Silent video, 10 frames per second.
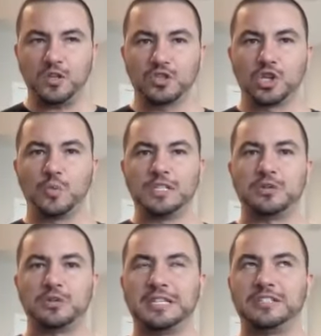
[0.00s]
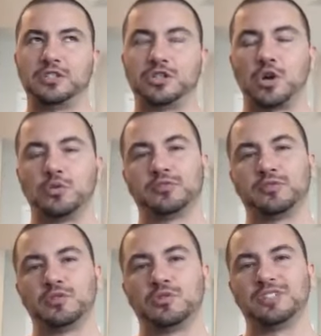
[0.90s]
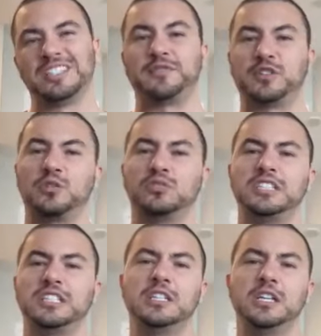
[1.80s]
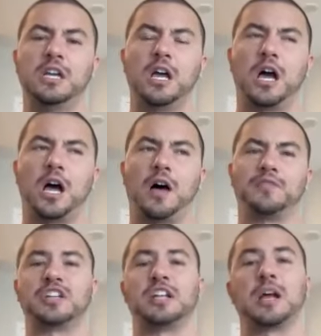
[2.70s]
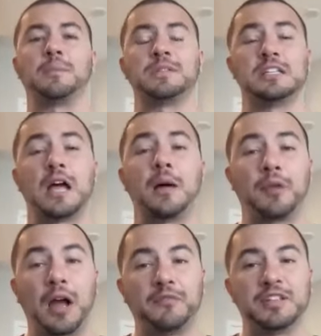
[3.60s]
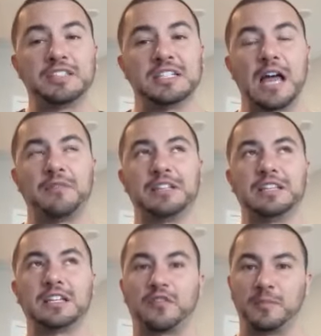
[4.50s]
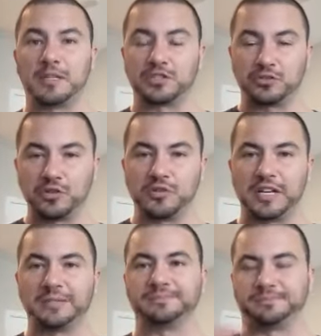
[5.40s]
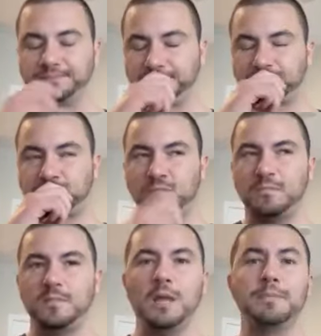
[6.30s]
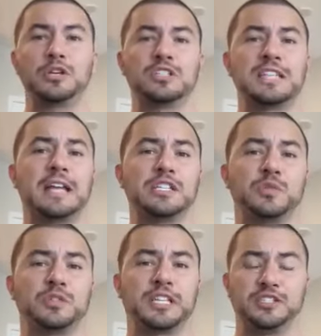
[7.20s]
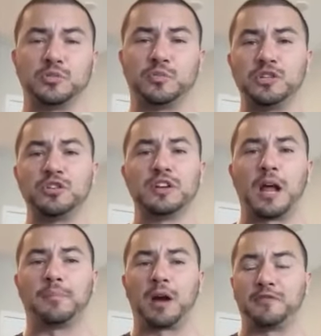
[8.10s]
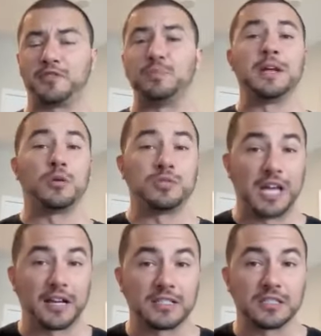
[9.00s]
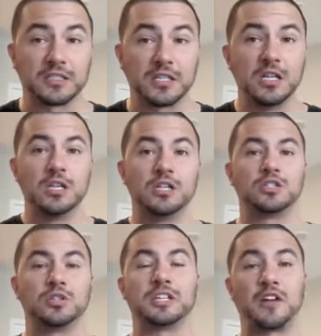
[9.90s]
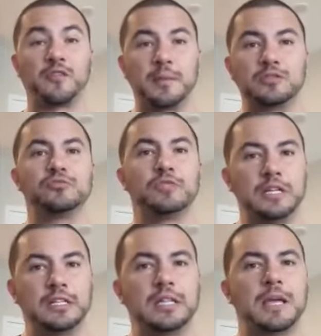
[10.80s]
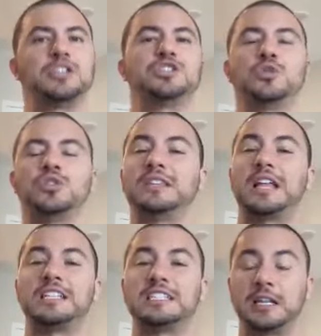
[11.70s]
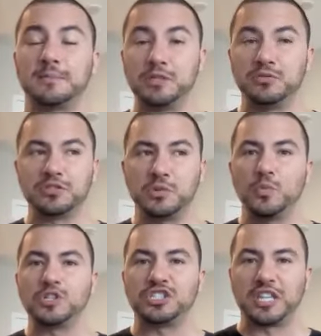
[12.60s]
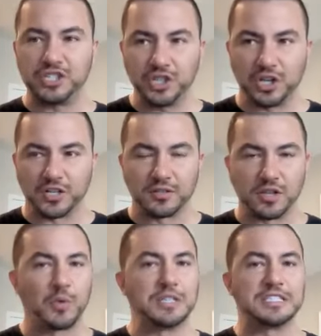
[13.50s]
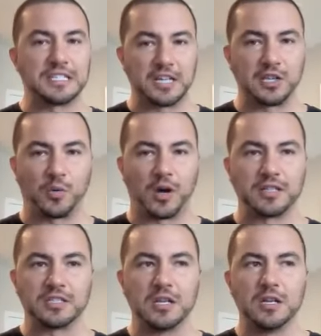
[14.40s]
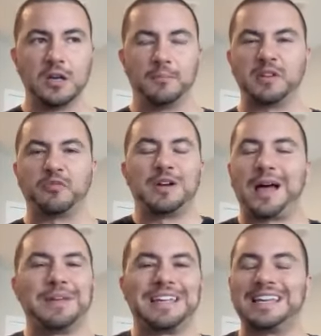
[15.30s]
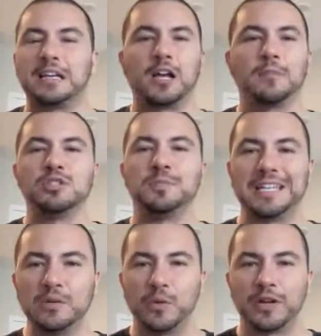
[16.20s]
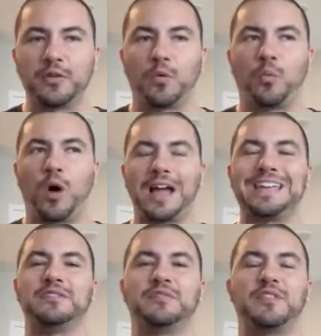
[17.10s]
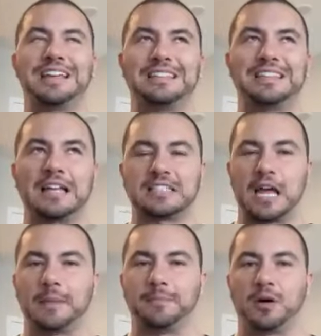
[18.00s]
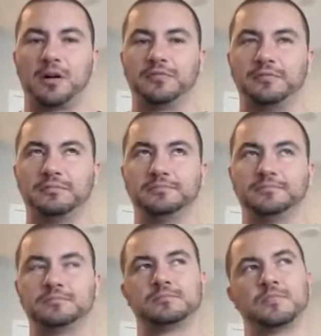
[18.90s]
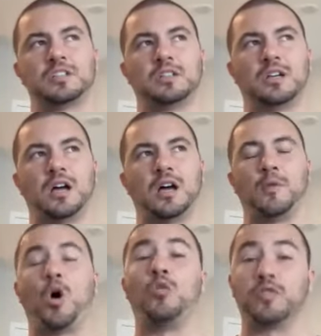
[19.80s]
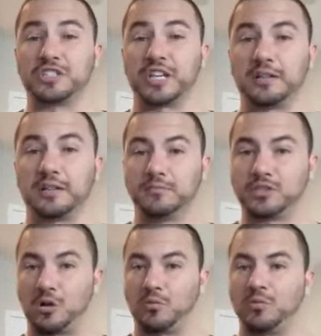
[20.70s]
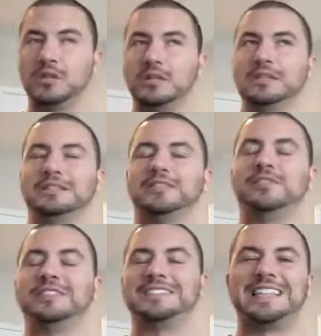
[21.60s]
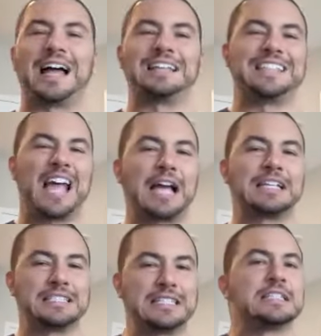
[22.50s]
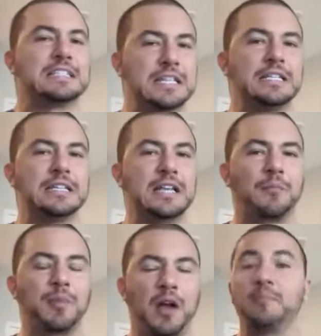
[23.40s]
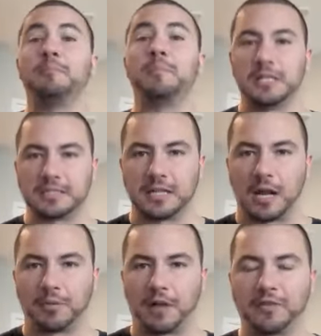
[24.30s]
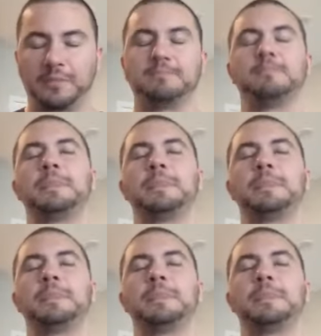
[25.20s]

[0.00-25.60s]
So we don't need to go through the difficulty of signing up as a nonprofit and having the government scrutiny, because that is what they do. When you're a nonprofit, you pay no taxes. So the government really makes sure that that's not abused, which they should. No one says otherwise. But if we're not making income to begin with, why invite that type of oversight? So it's not tax designated nonprofit, but it's a nonprofit.